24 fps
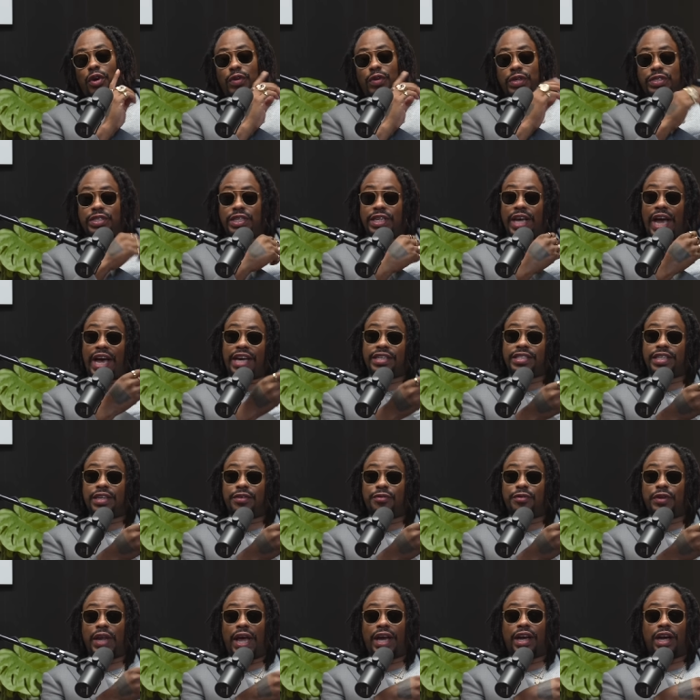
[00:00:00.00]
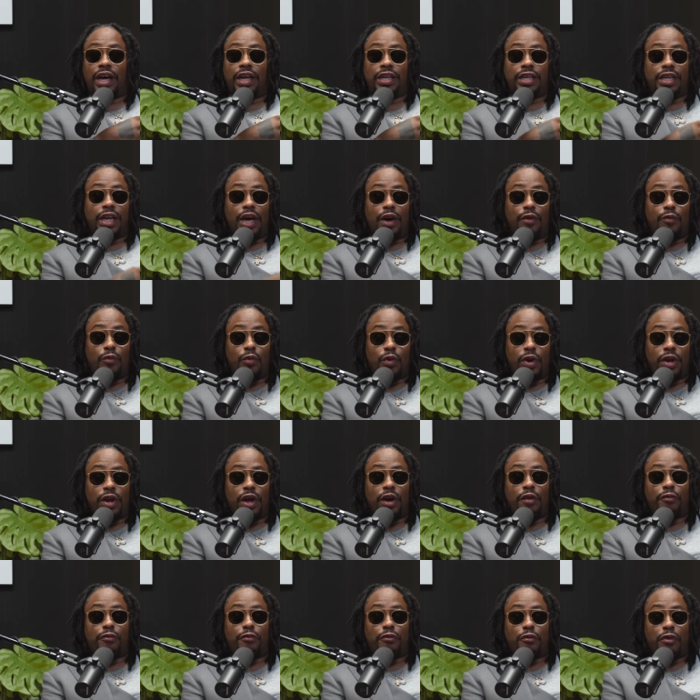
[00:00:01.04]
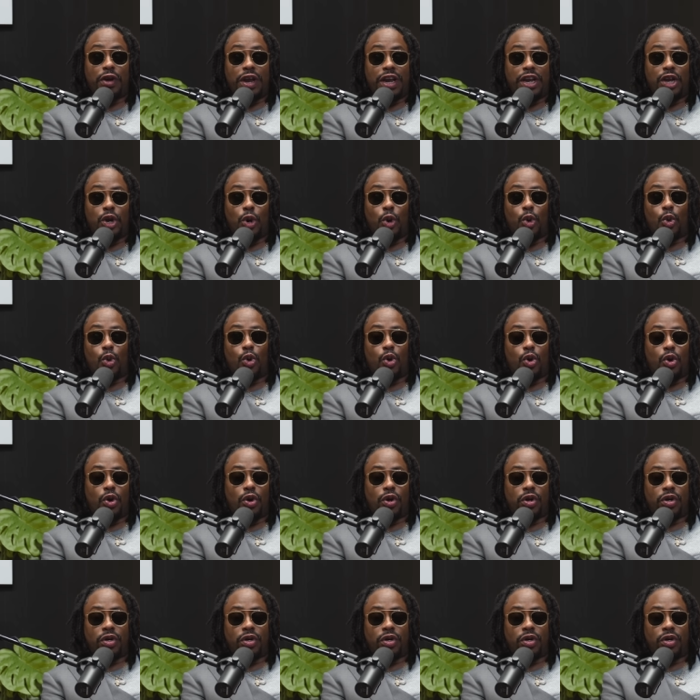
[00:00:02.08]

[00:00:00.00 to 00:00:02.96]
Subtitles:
Is she asking for like a loved one, a friend, or